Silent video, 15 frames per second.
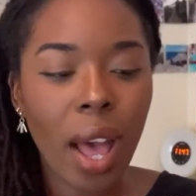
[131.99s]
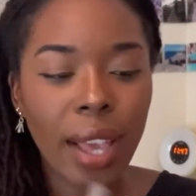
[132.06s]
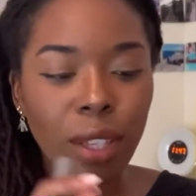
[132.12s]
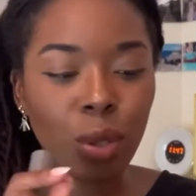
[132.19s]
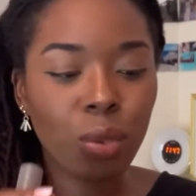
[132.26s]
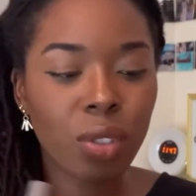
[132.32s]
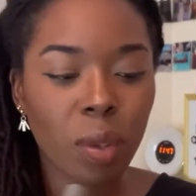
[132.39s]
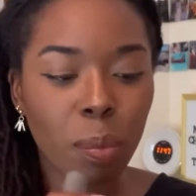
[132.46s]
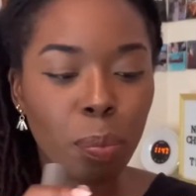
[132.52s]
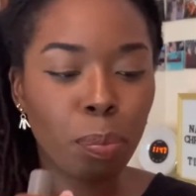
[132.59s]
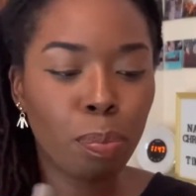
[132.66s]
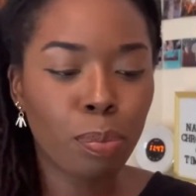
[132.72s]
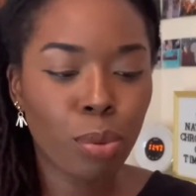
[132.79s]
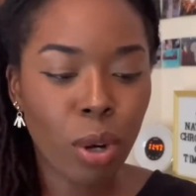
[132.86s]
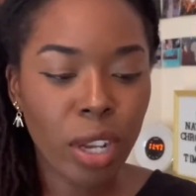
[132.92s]
I use a
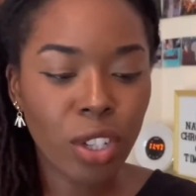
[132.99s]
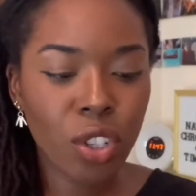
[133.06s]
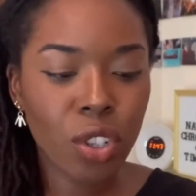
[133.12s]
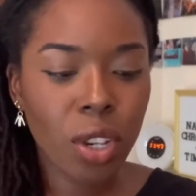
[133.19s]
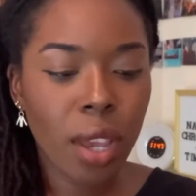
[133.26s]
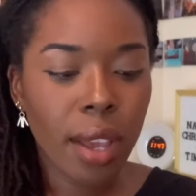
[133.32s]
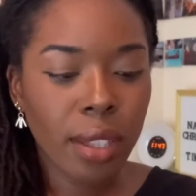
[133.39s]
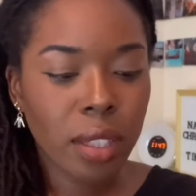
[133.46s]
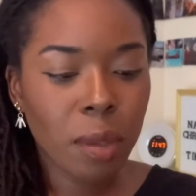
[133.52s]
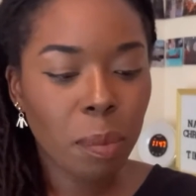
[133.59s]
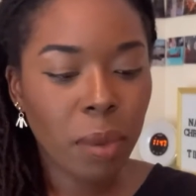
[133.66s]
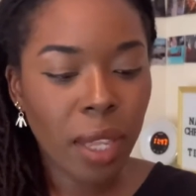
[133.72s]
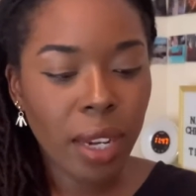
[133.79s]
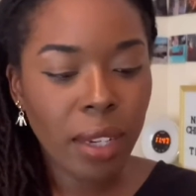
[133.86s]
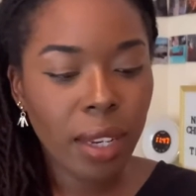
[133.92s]
brush to
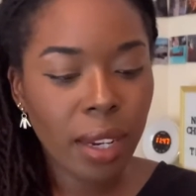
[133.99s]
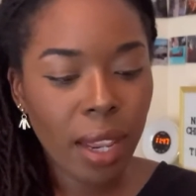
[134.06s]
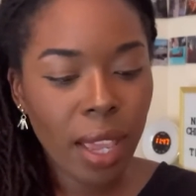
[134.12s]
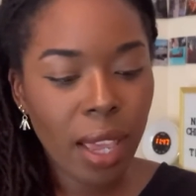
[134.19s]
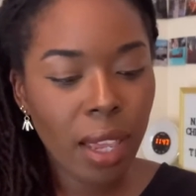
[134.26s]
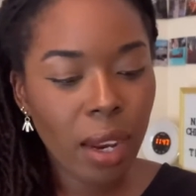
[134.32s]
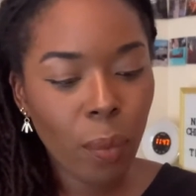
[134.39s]
blend it in.